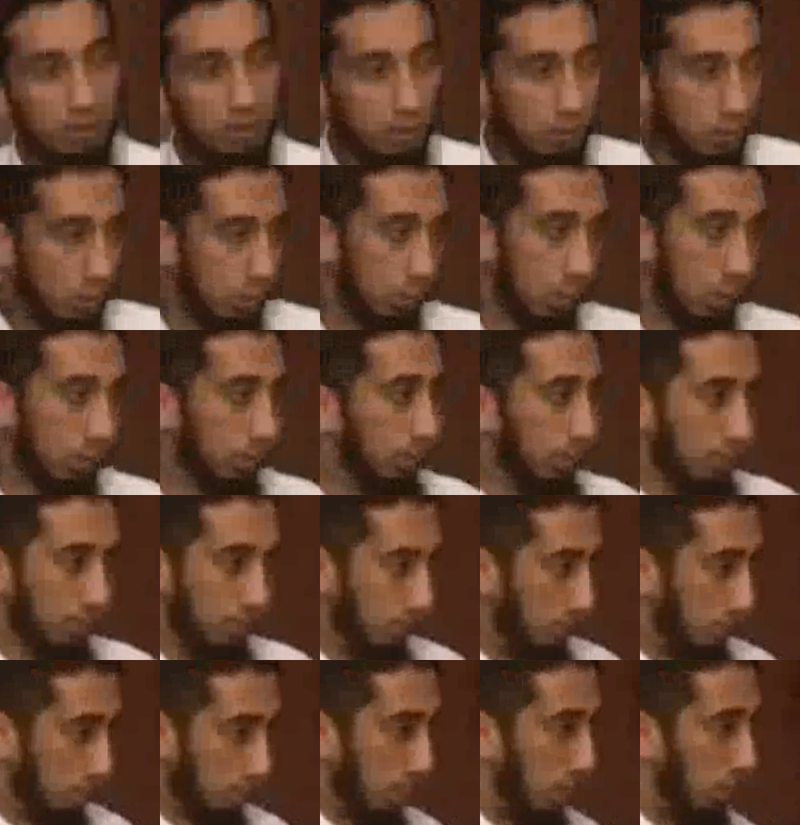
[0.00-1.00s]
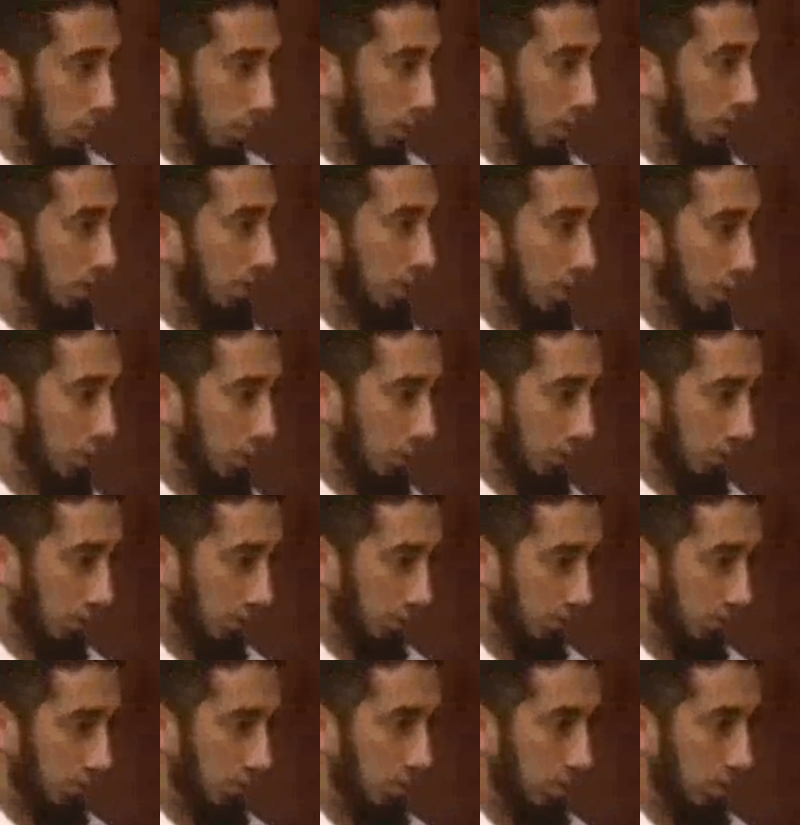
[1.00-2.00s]
This is what m most of us
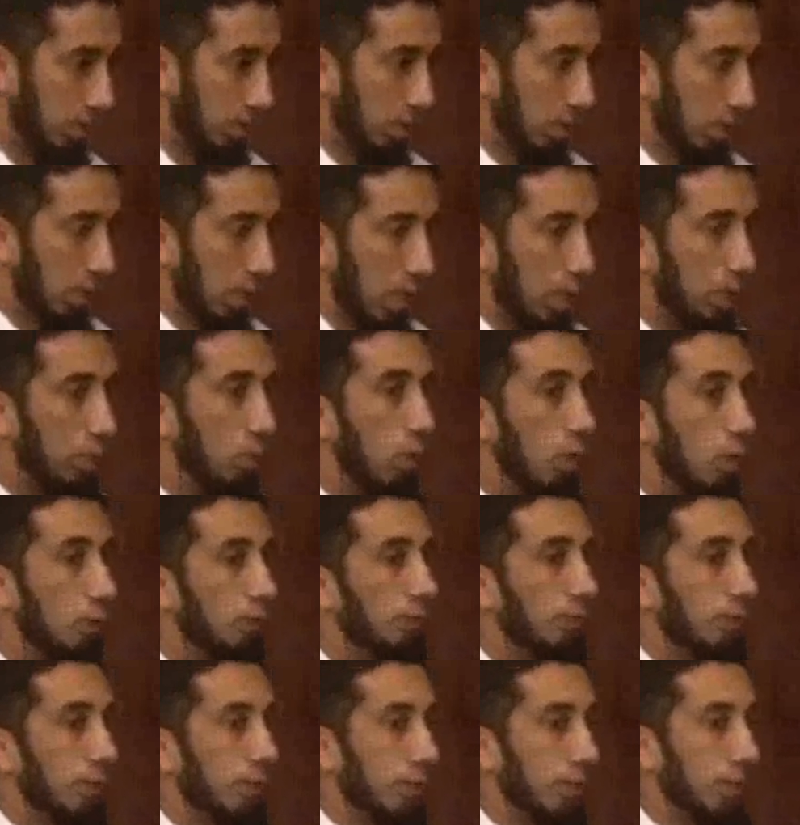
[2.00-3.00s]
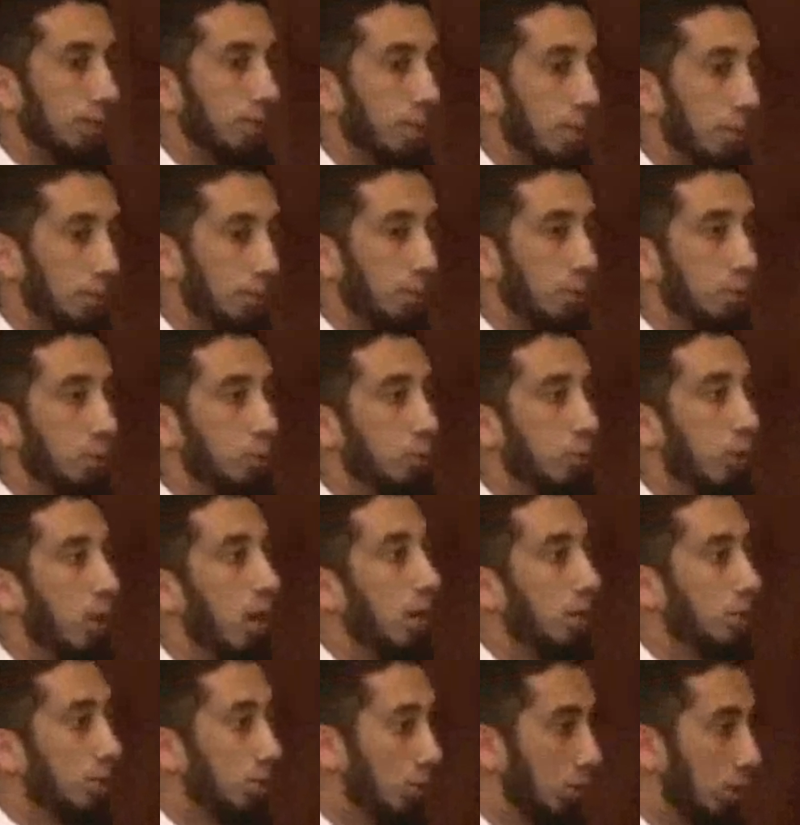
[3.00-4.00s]
do. And hopefully people you
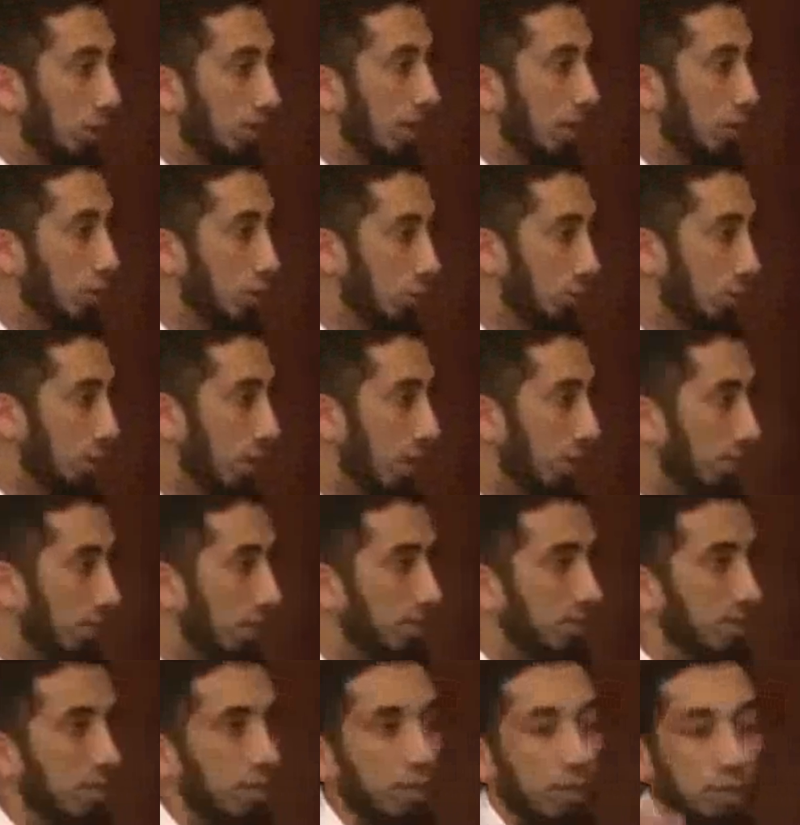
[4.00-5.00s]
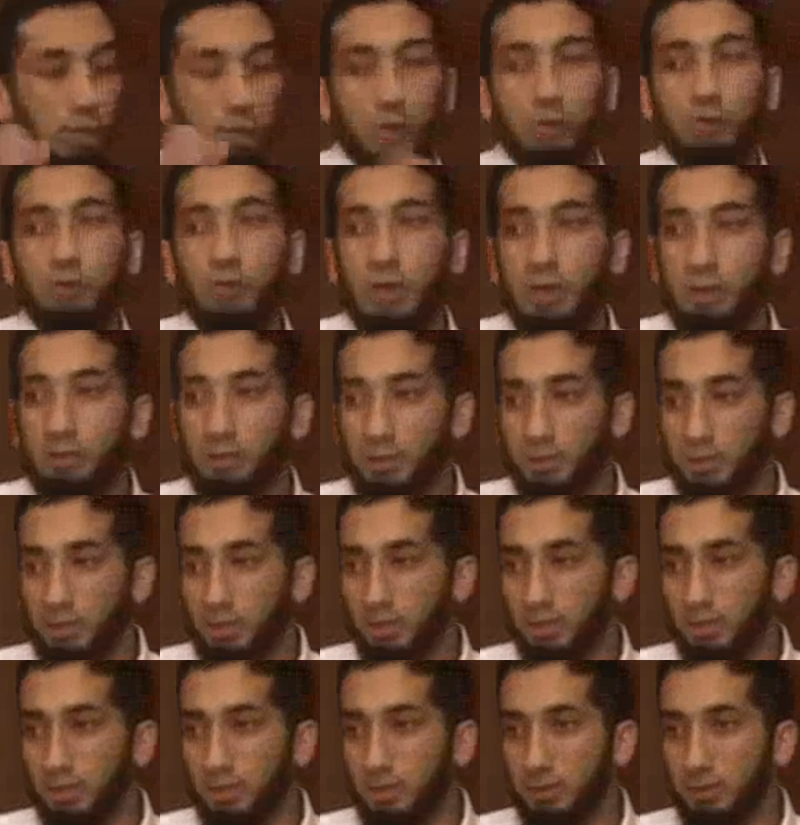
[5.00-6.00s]
talk to about your problems are in your family.
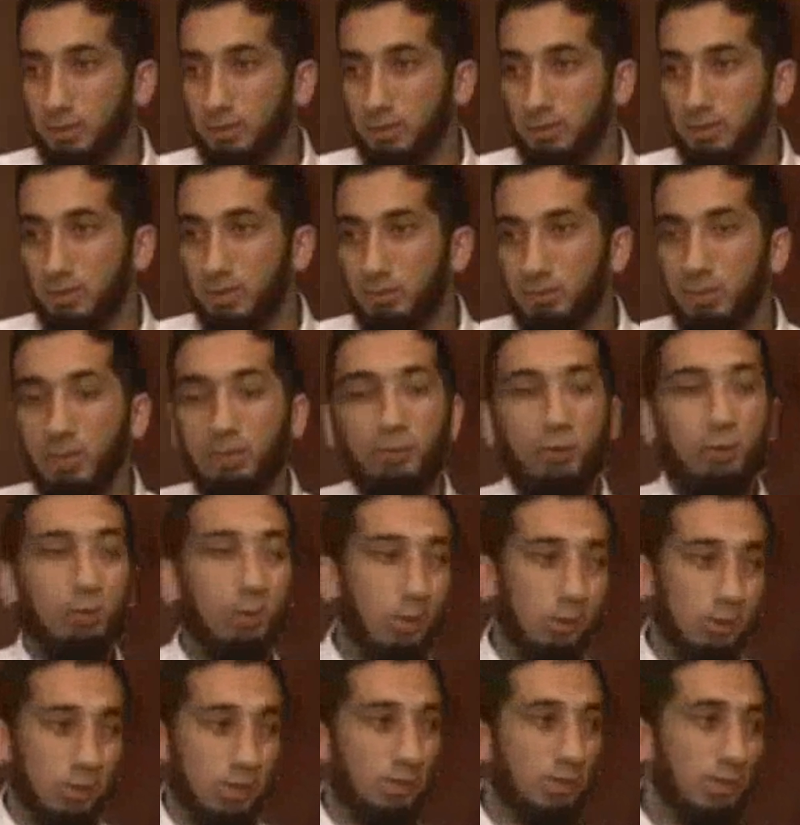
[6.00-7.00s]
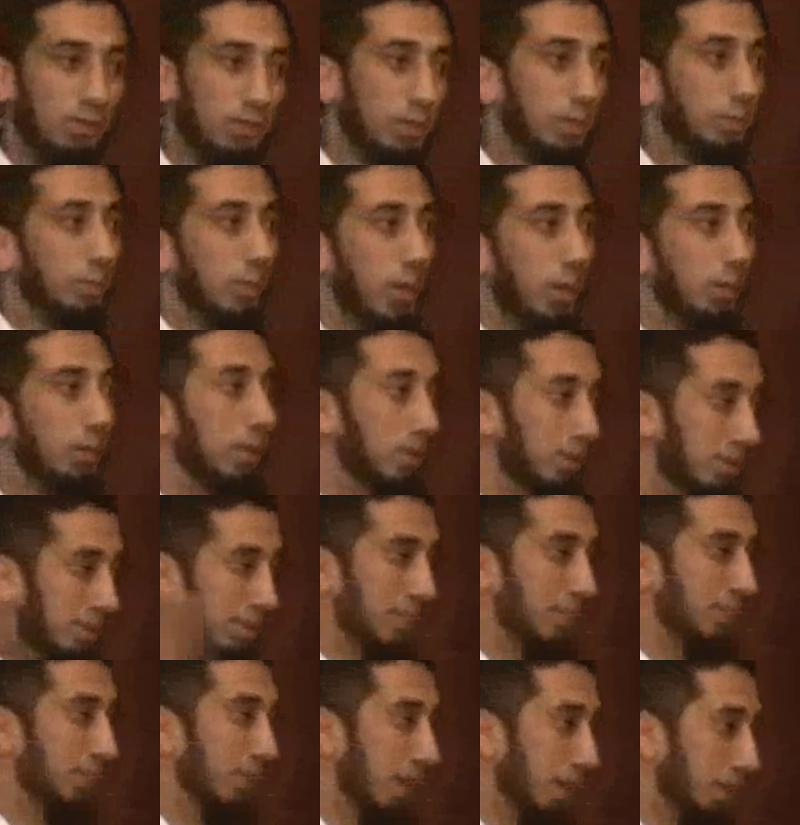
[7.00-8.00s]
But for most of us the problem
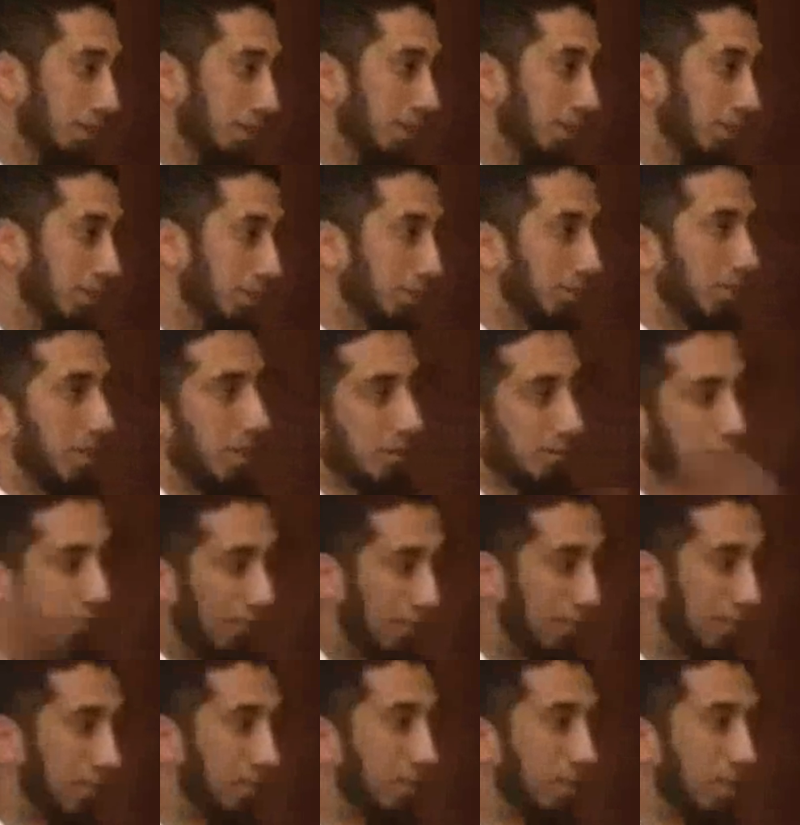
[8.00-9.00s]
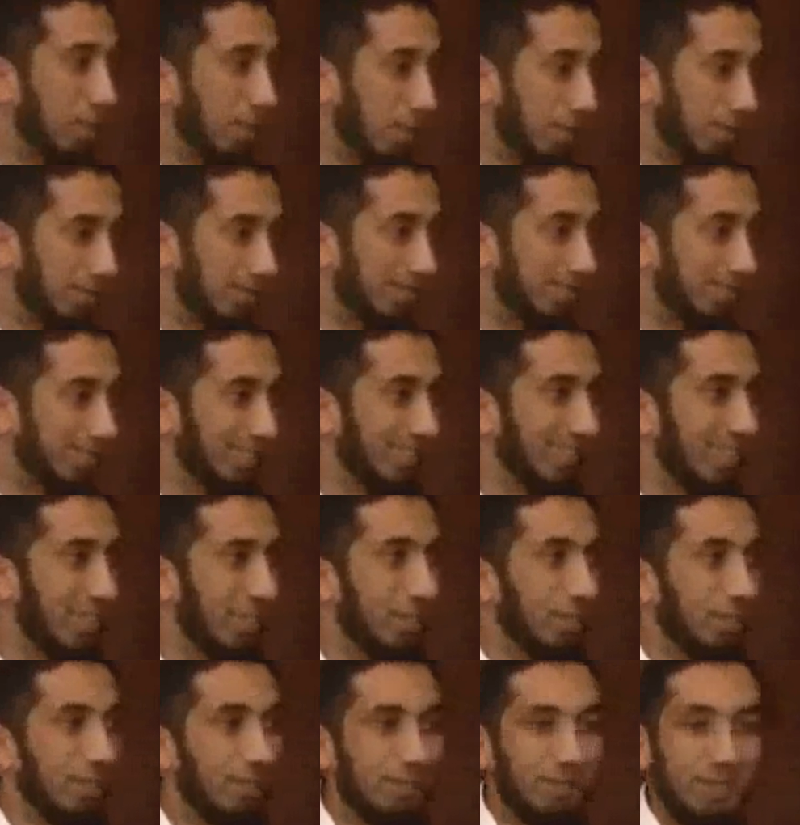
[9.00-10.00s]
is the family, so you got to find somebody else,
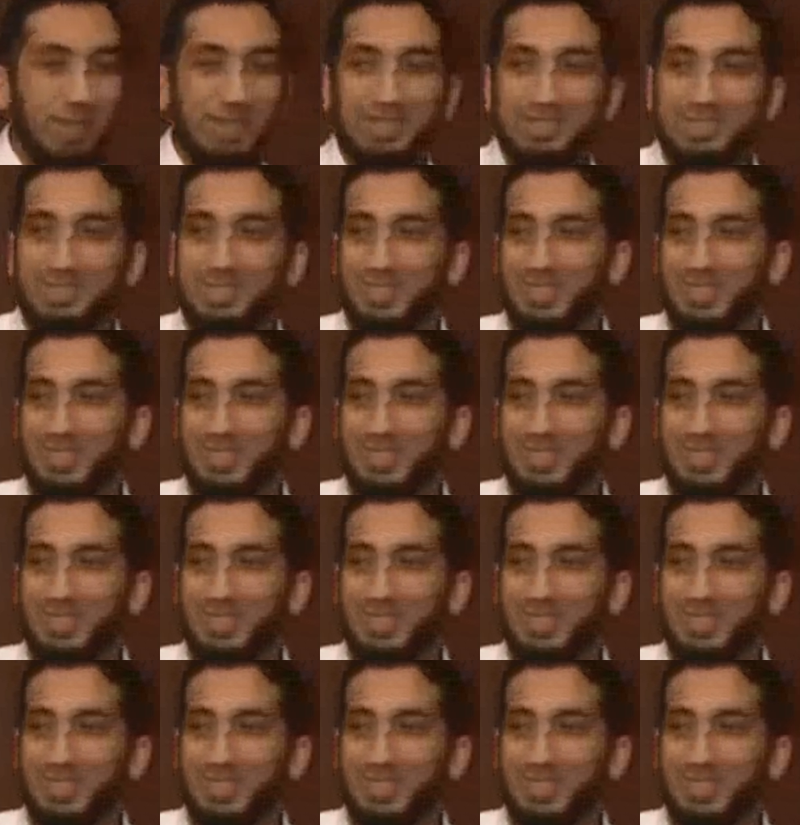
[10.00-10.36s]
right?